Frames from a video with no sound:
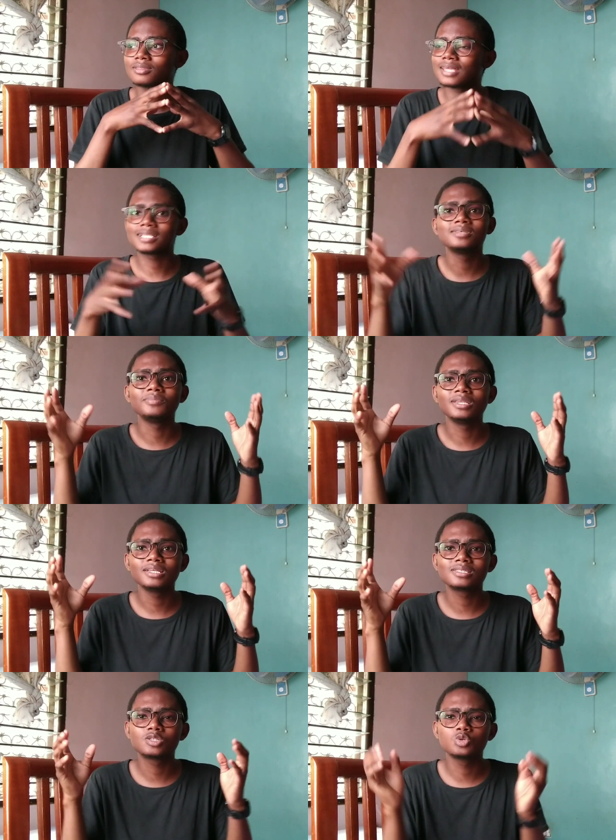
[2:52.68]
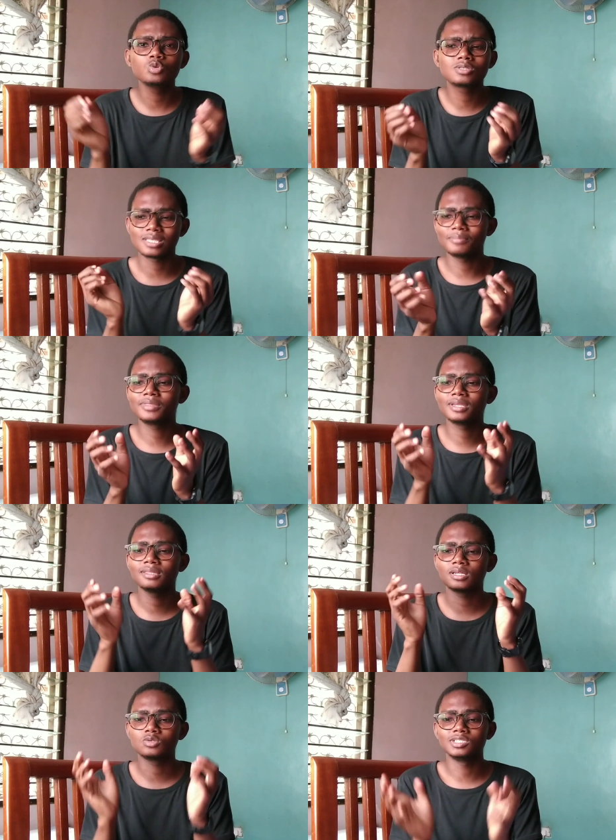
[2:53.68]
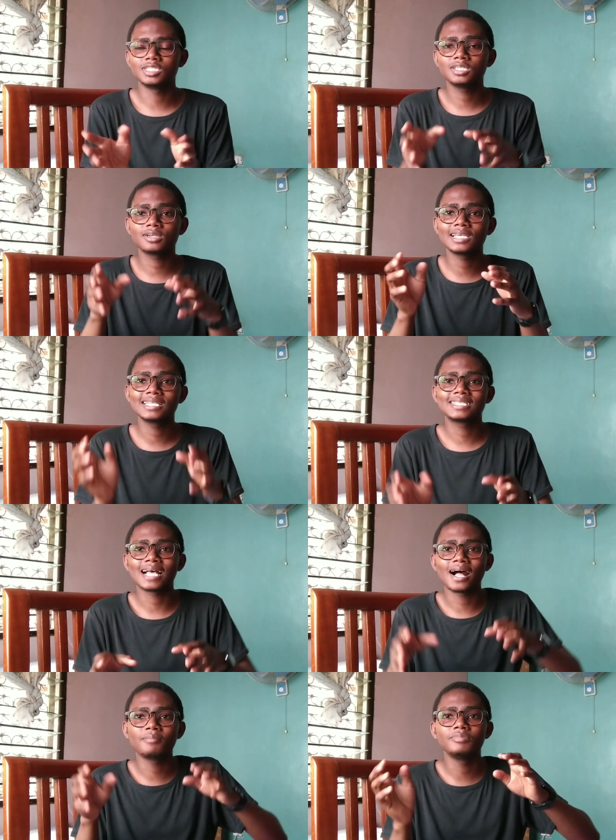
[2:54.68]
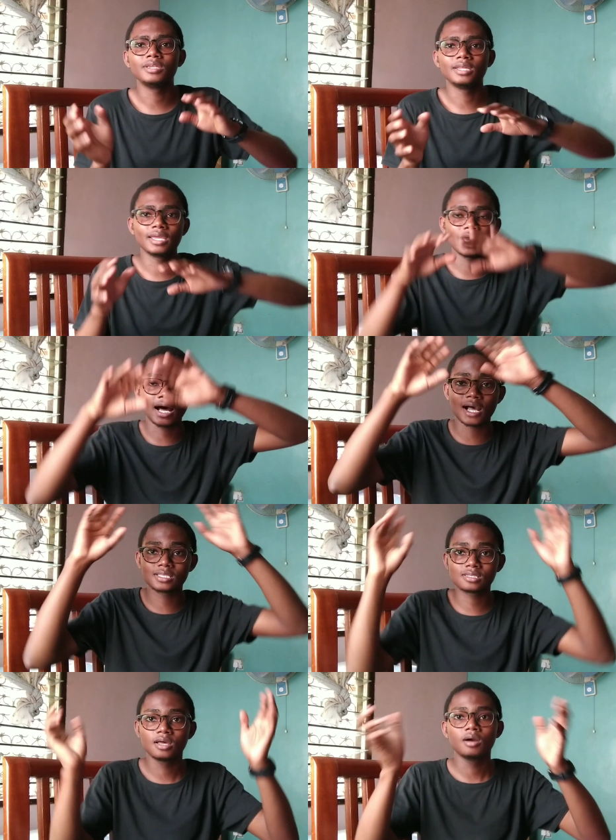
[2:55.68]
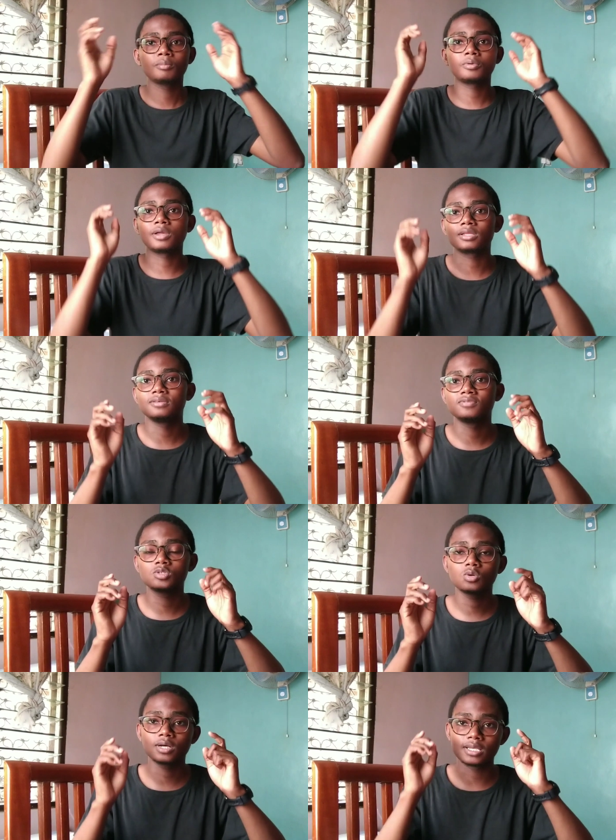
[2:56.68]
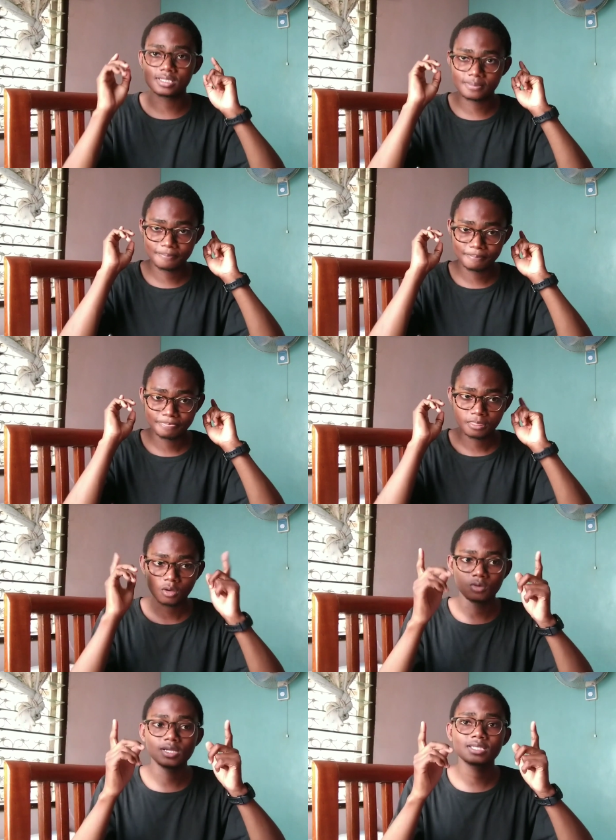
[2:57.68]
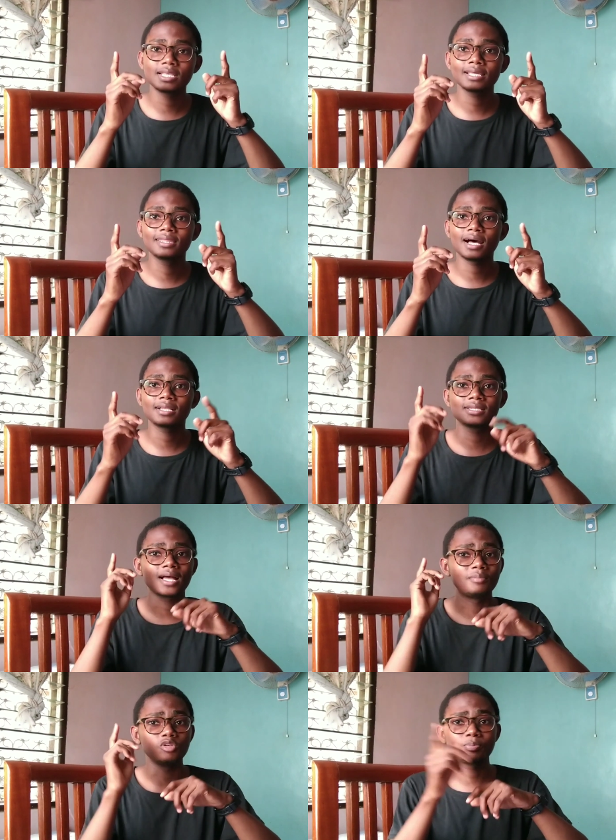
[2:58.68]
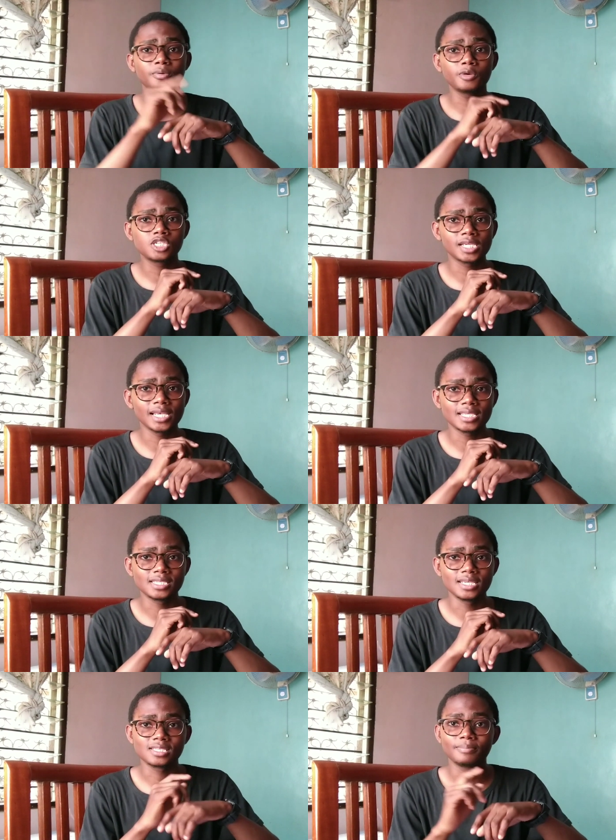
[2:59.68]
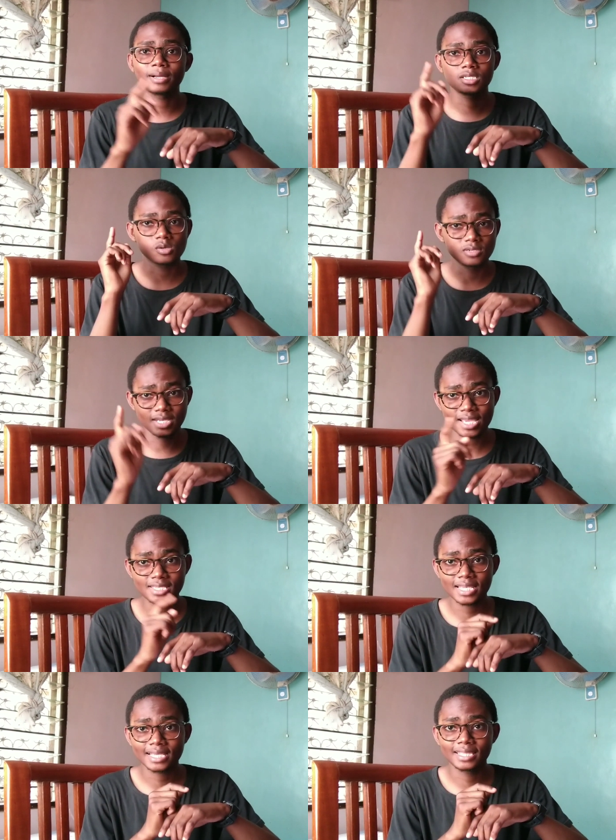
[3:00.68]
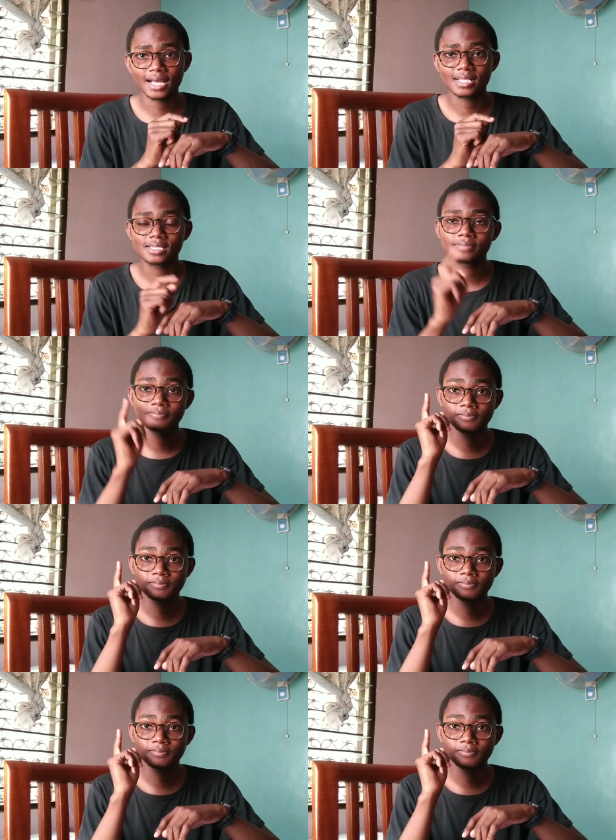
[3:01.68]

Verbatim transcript: 30 minutes to do something that will generally term the day as productive so guys on days like that i'm not promoting laziness but on days like that